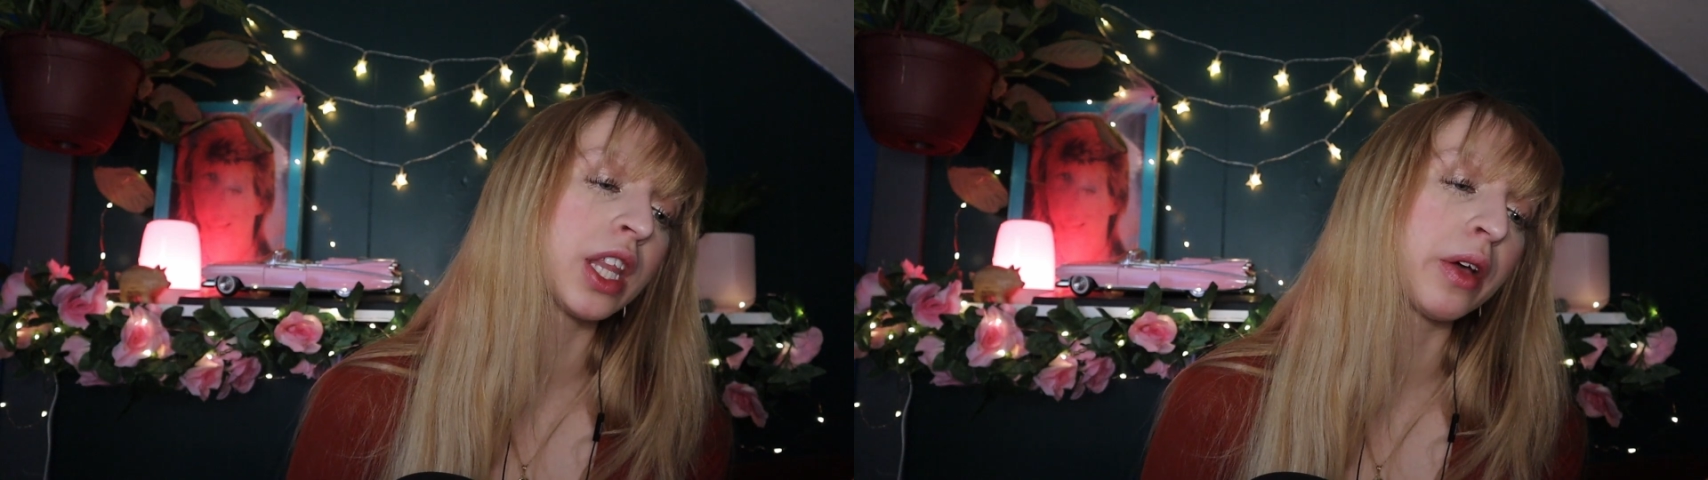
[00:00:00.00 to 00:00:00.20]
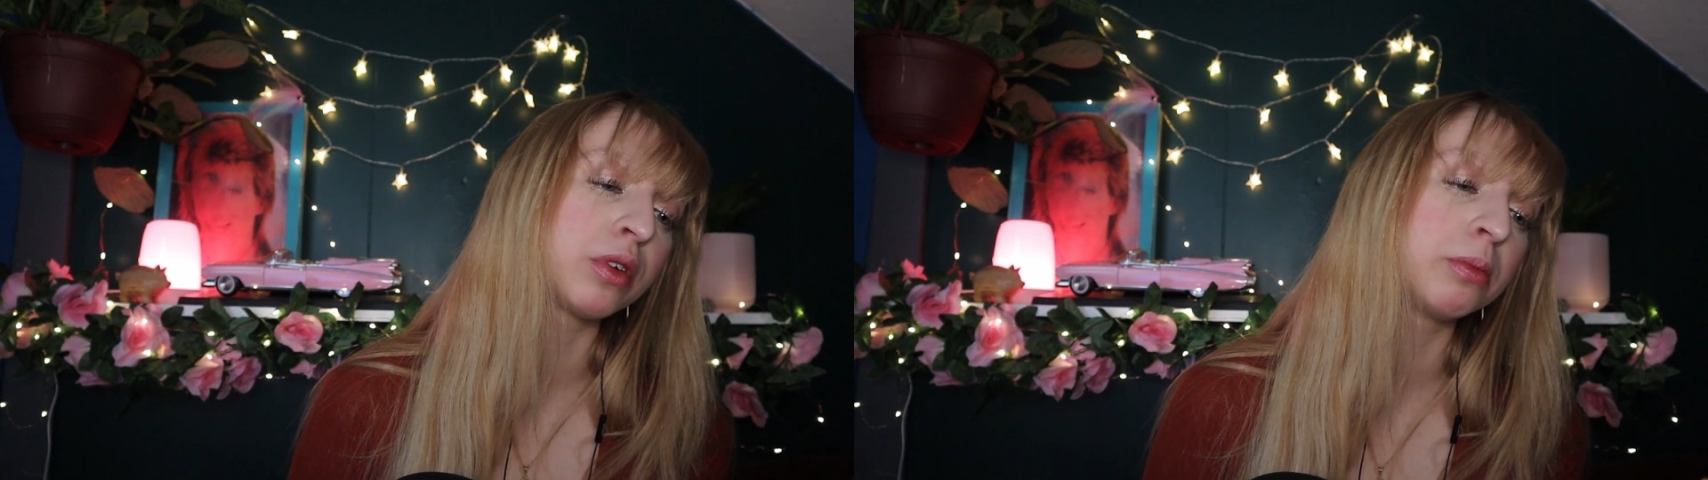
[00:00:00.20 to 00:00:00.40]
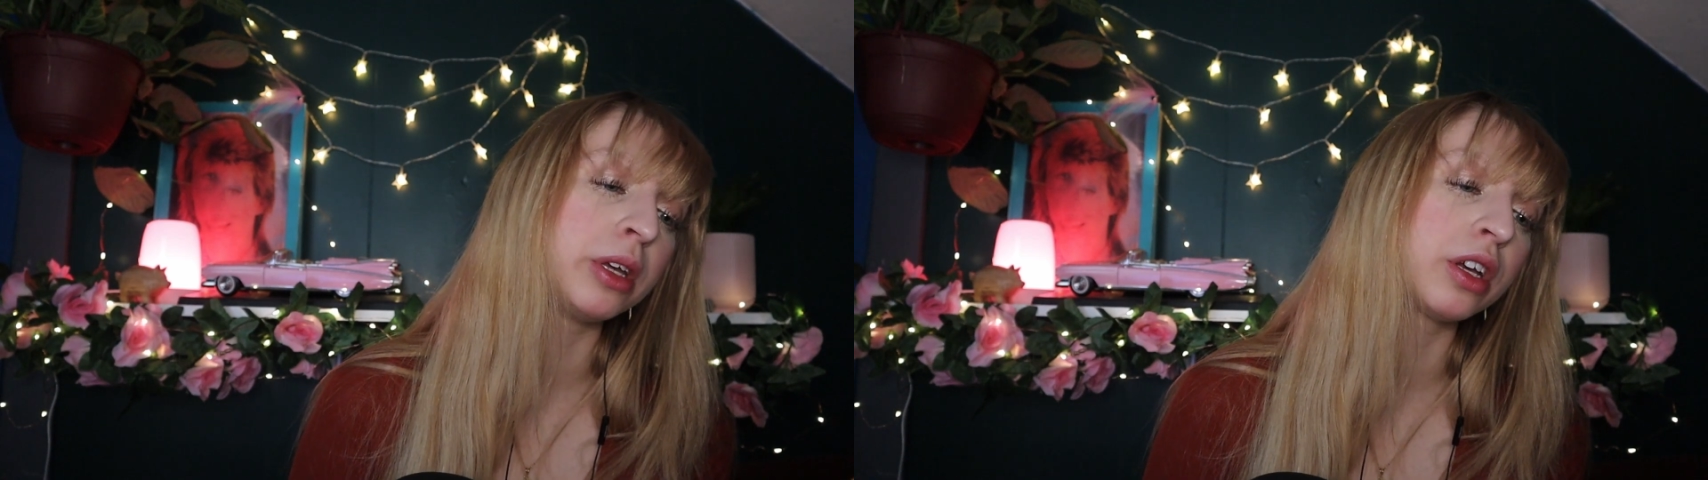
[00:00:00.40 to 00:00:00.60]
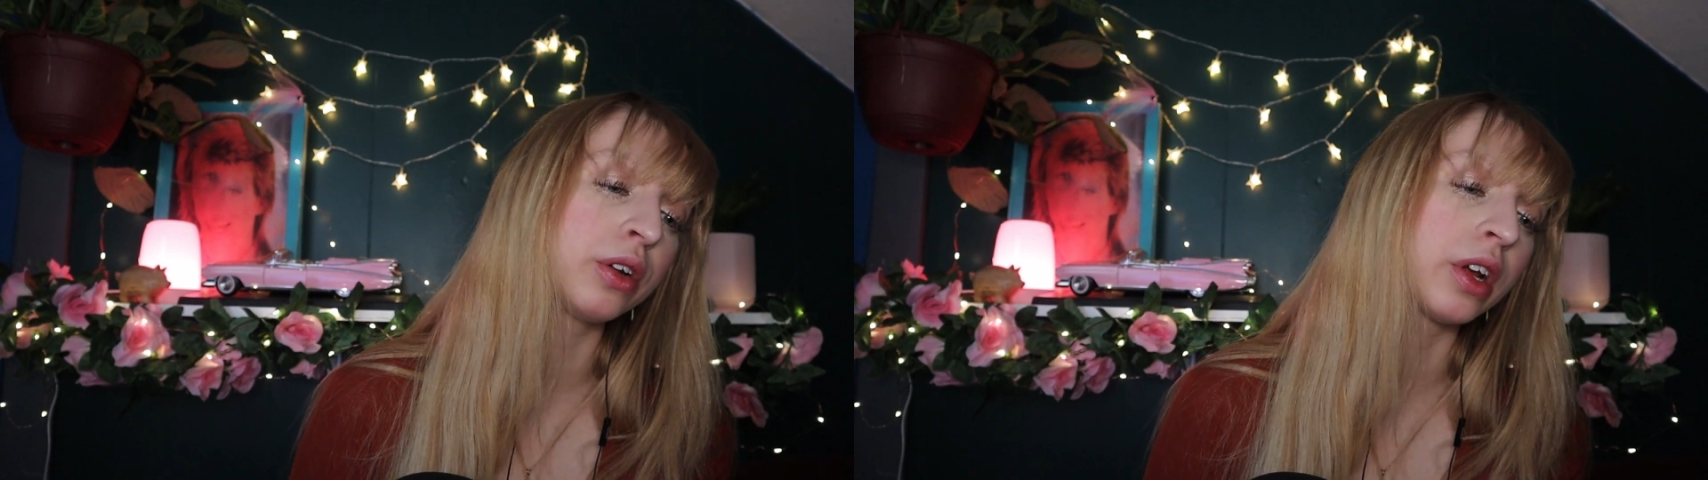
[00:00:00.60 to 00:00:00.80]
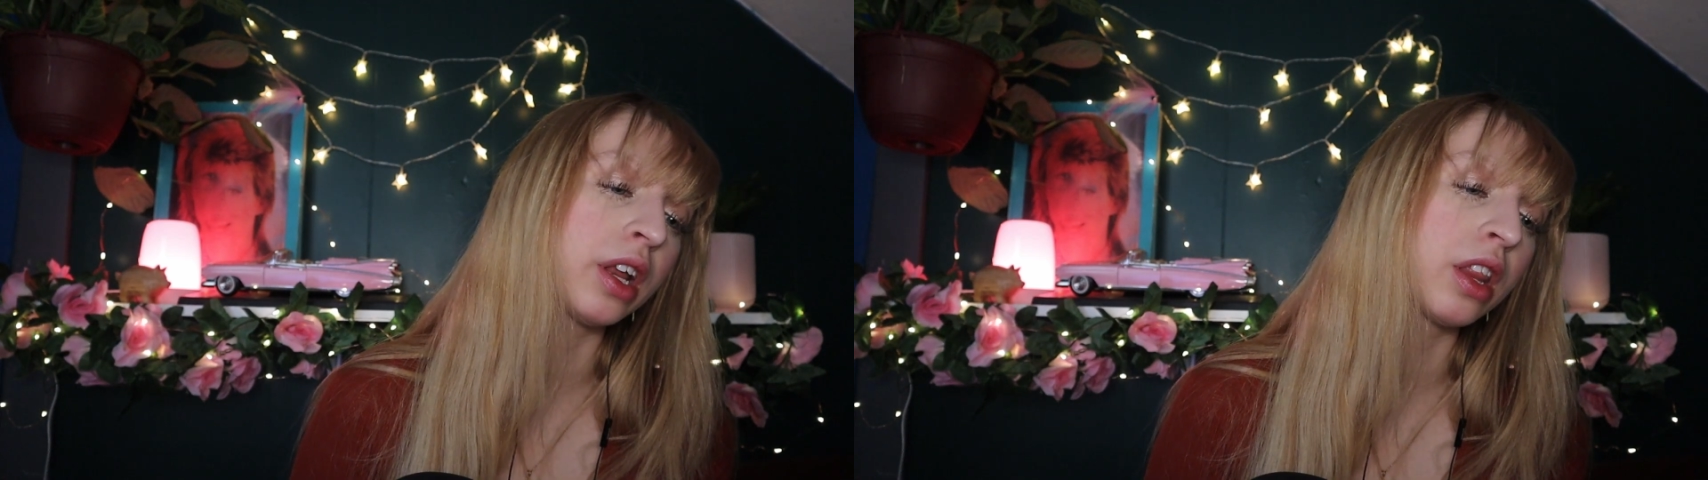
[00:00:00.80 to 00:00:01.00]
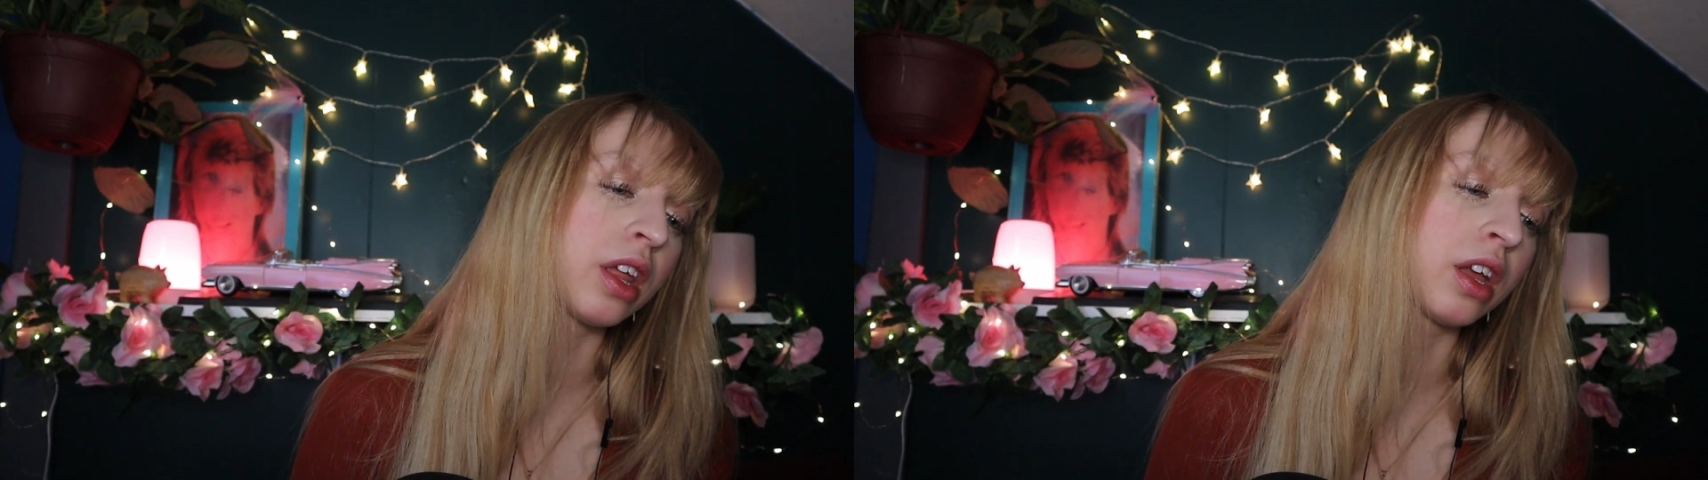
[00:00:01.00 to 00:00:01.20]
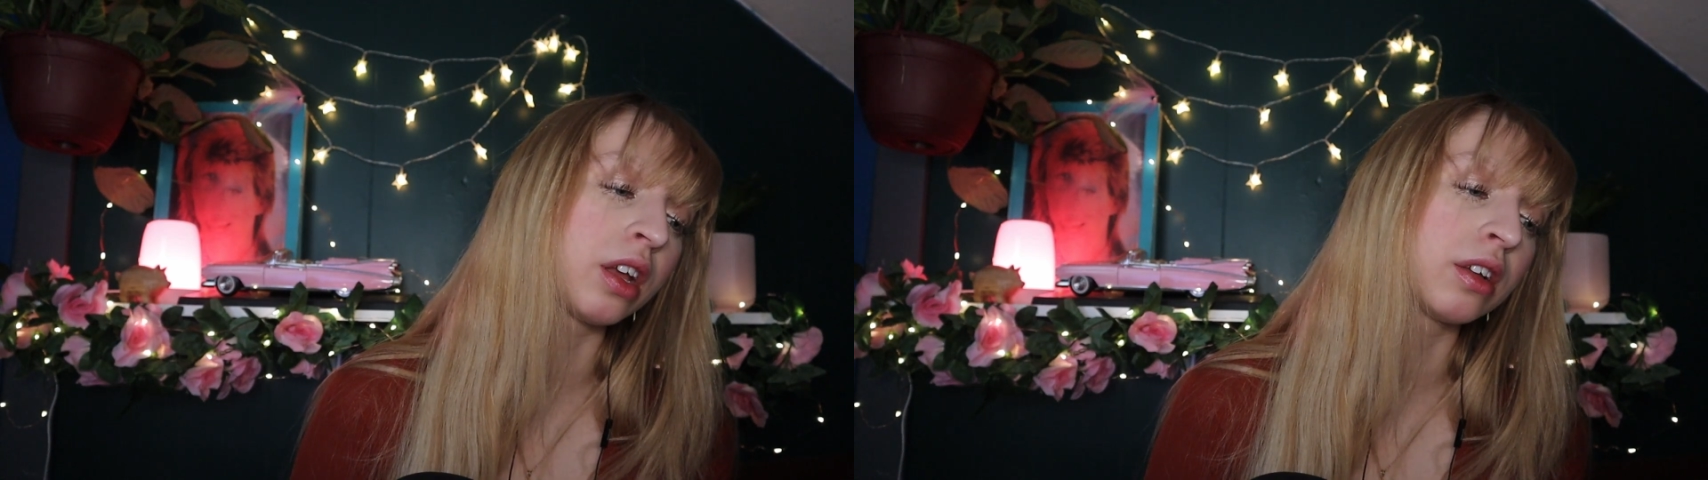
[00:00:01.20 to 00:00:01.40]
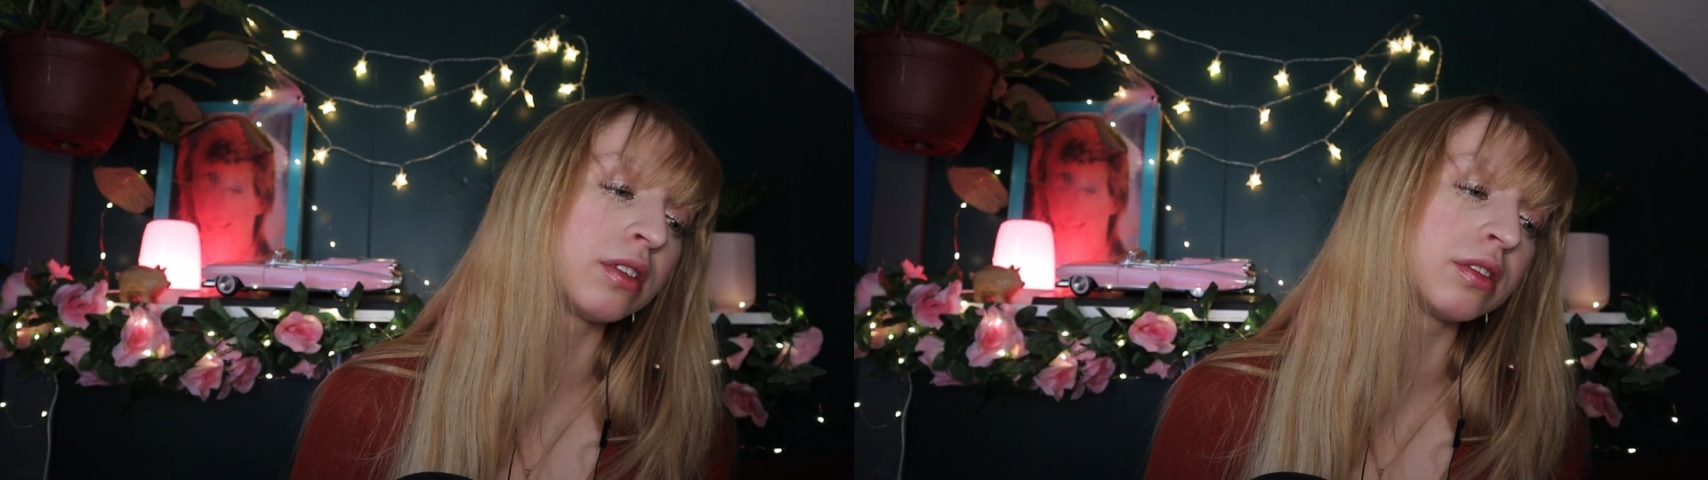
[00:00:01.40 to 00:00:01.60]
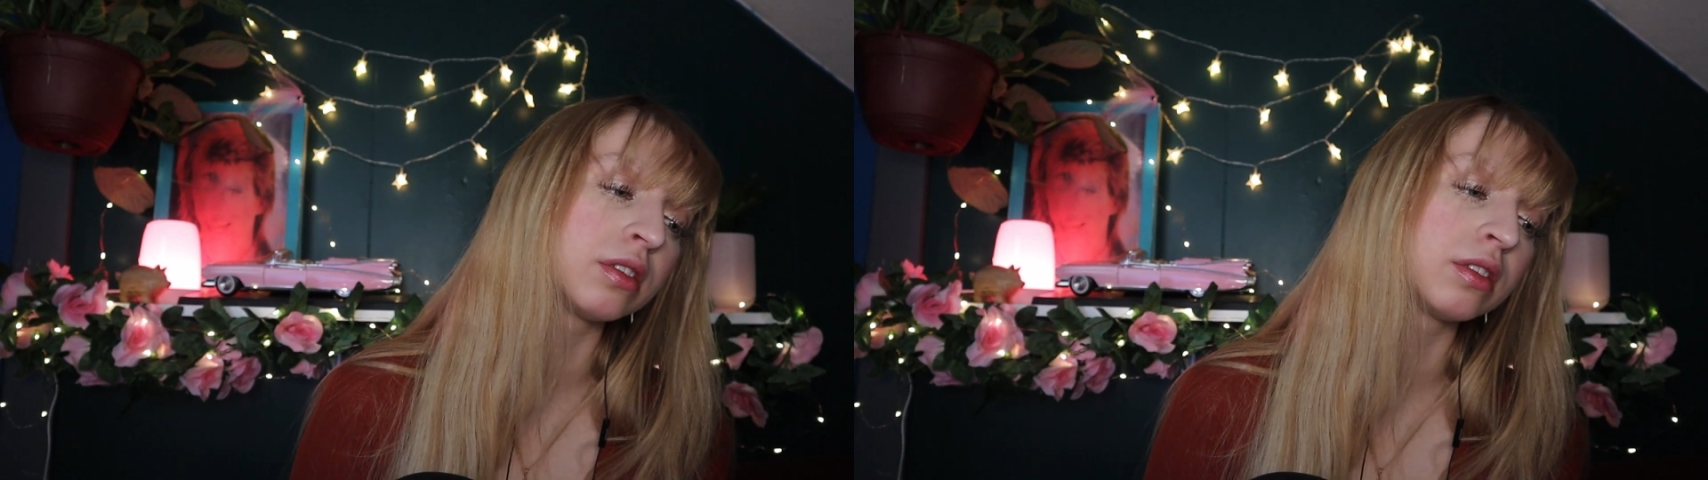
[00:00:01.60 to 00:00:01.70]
that would be a great thing,